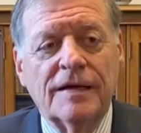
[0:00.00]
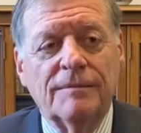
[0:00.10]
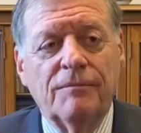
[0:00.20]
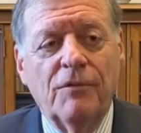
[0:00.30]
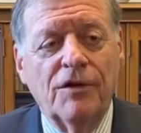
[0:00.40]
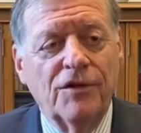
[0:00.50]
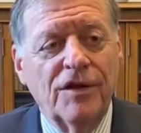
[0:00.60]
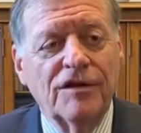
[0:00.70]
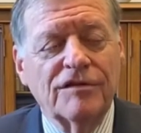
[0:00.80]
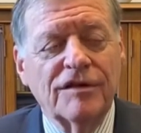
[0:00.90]
One of the
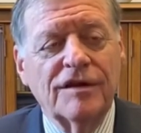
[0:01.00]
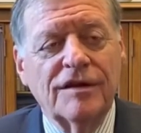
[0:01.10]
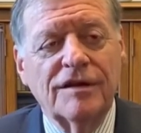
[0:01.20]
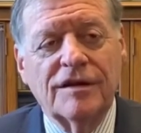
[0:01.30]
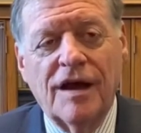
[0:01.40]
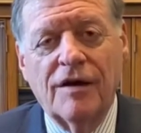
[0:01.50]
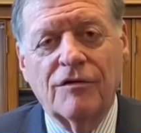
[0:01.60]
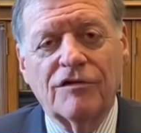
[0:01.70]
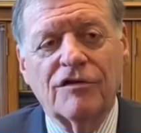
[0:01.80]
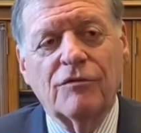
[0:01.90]
things in
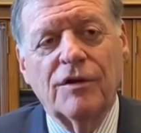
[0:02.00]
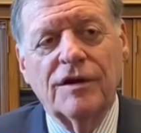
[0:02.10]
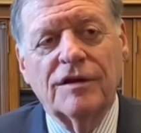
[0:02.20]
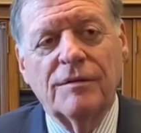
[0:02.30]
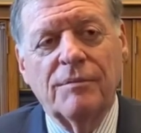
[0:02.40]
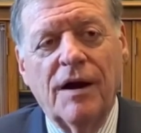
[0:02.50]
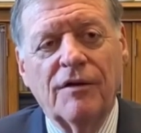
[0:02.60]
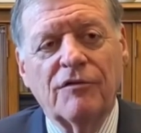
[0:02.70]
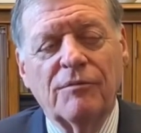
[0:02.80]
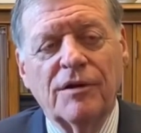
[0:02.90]
Congress this week that
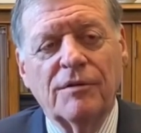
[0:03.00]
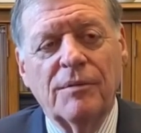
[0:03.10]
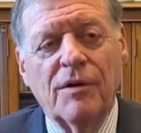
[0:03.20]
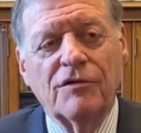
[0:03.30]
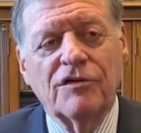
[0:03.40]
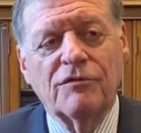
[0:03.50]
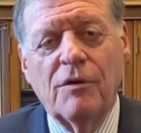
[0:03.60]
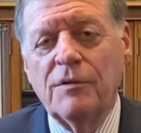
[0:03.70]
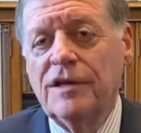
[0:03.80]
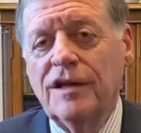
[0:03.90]
bothered me the most is
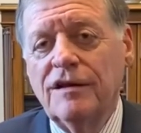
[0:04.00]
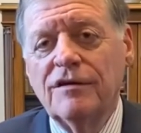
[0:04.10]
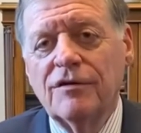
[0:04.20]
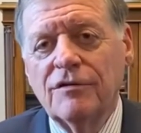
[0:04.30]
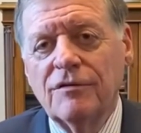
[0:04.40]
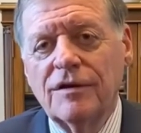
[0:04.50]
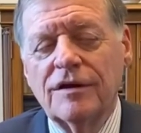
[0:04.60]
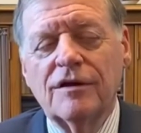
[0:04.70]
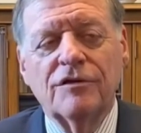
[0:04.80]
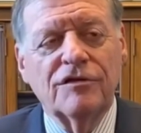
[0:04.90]
what we didn't do.
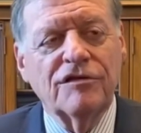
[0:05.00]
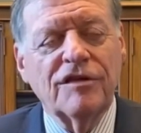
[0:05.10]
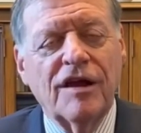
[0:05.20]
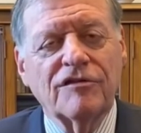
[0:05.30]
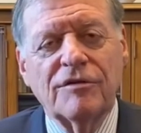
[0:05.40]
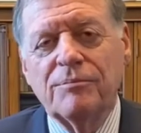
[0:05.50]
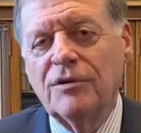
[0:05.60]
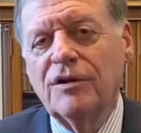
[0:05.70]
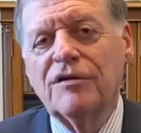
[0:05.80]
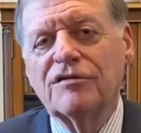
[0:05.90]
This is actually
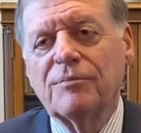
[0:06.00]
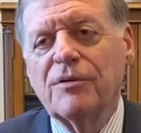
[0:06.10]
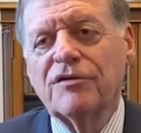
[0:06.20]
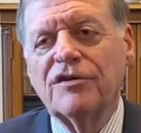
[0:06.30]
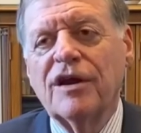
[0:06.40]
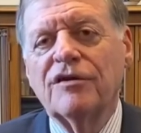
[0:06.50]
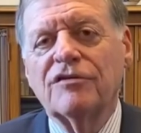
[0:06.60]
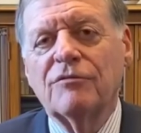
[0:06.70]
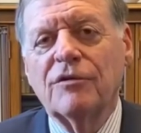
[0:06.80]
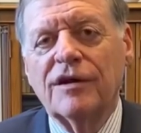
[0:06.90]
Police
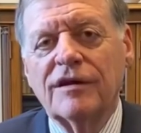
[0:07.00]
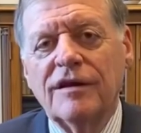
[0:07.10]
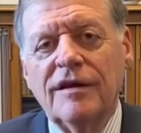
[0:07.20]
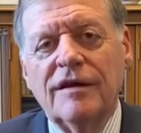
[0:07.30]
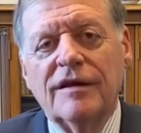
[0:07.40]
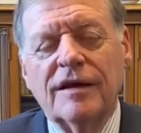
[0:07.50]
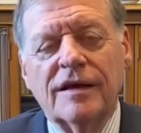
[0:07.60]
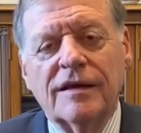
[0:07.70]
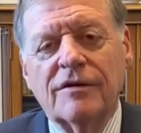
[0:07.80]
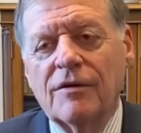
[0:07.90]
Appreciation Week,
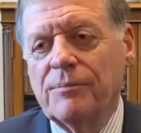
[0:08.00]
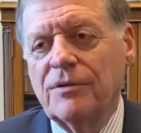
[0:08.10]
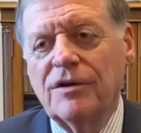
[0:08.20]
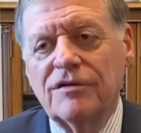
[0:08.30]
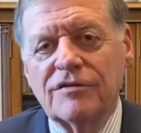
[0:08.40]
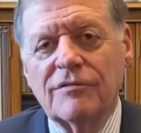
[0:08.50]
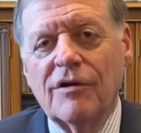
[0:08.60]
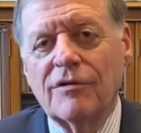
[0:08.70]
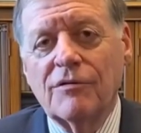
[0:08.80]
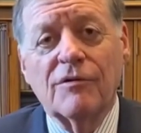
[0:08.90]
and our police have
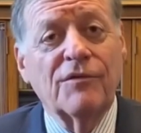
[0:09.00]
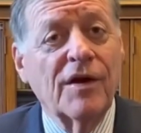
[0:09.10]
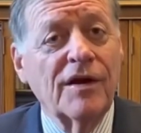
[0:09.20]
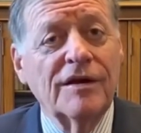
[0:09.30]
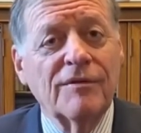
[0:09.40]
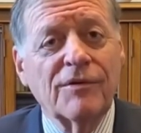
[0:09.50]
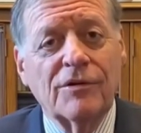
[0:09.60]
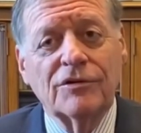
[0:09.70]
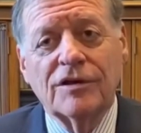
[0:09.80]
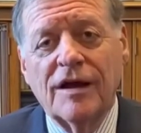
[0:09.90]
gone through a very
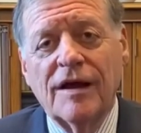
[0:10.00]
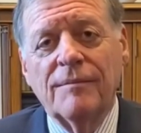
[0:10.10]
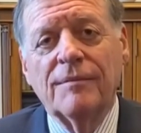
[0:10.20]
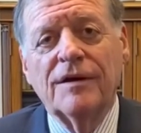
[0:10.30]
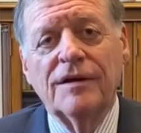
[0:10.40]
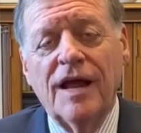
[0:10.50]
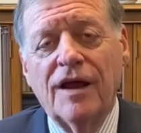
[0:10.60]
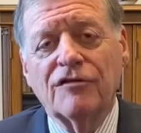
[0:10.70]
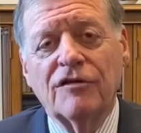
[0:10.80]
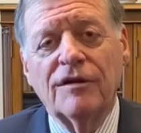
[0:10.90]
difficult time
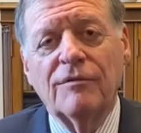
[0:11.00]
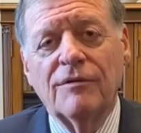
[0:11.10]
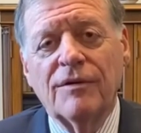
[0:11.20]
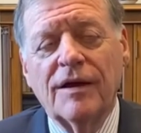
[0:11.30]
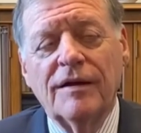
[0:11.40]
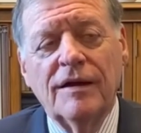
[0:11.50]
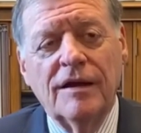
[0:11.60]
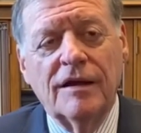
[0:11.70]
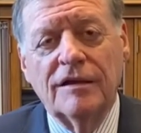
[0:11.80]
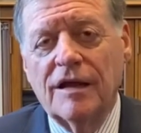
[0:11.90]
nationally. We've had
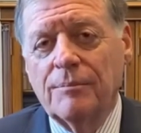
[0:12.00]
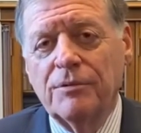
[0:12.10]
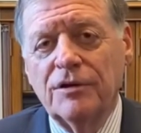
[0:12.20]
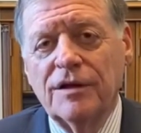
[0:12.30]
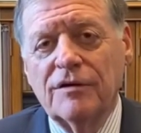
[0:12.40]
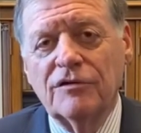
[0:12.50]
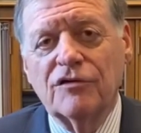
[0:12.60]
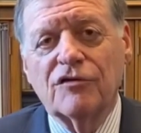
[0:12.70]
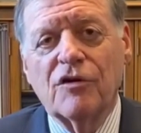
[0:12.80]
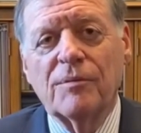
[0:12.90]
a lot of political
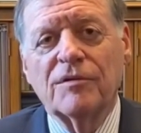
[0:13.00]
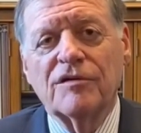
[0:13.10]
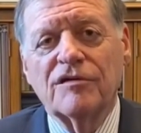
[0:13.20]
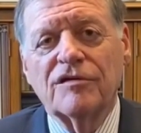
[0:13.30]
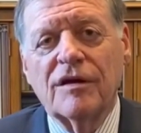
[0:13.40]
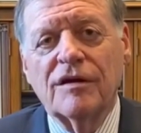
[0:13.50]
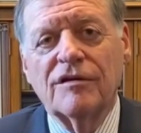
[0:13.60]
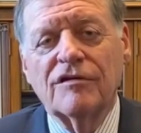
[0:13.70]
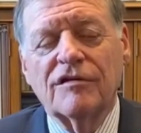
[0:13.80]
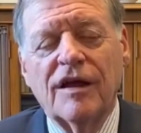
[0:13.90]
disturbances
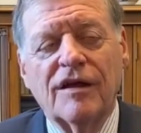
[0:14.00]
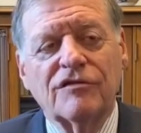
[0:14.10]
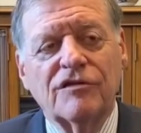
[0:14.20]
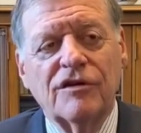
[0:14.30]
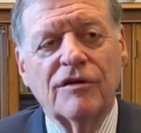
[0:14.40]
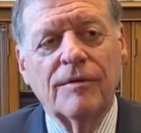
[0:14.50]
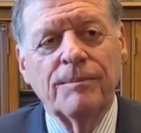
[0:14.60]
this last year.